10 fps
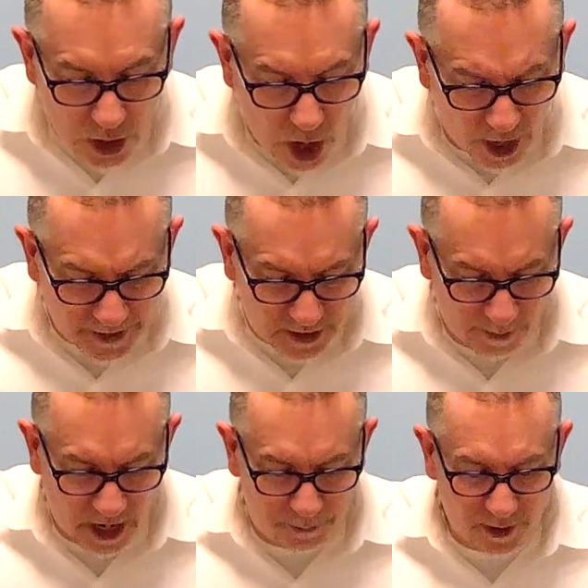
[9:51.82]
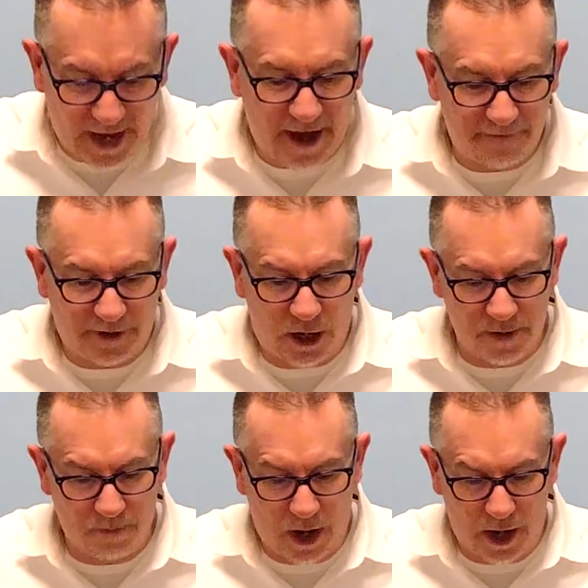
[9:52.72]
All right, coming up, we have
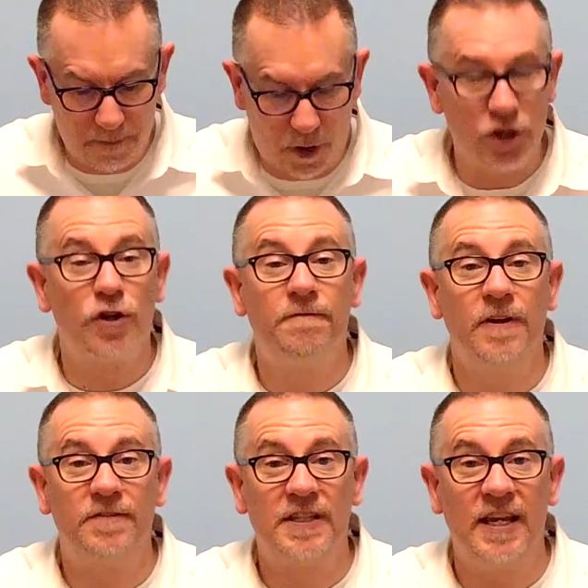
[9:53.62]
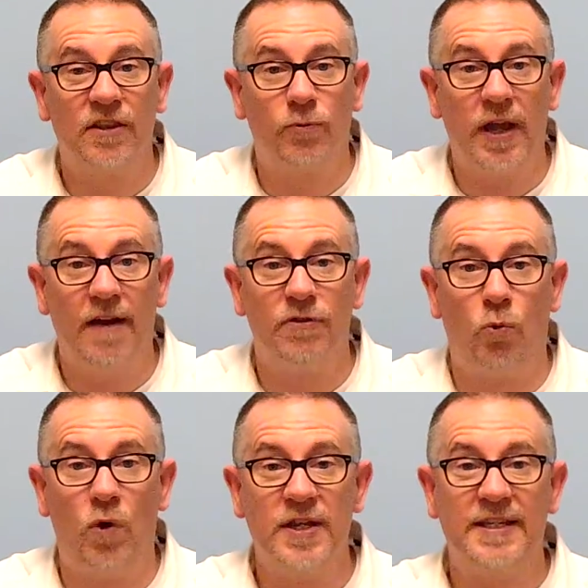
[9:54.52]
on March 15th, we have the
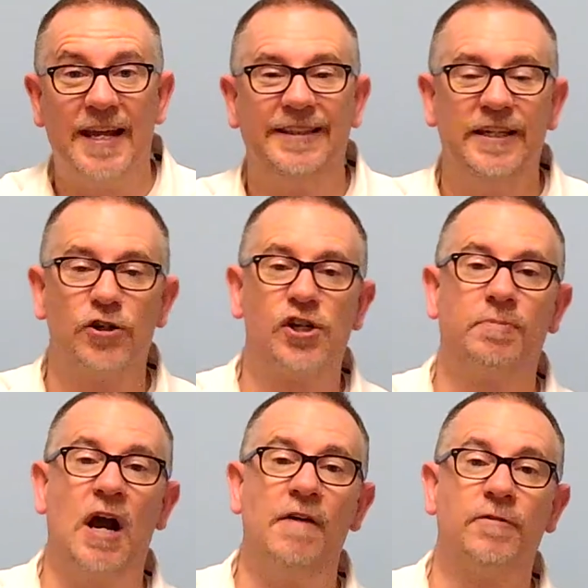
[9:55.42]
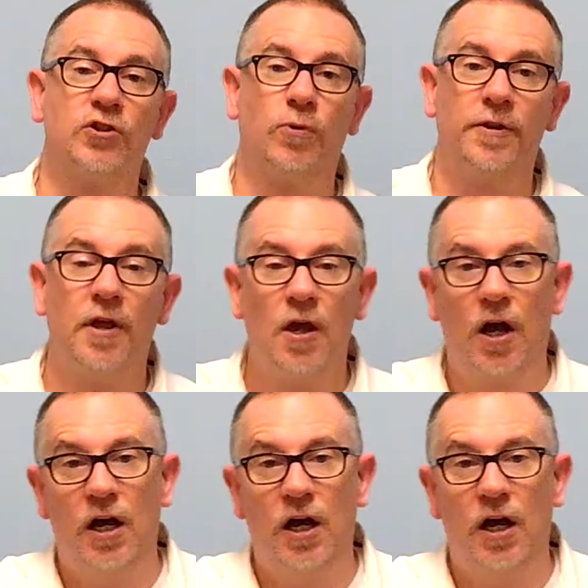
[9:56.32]
one-day leadership conference with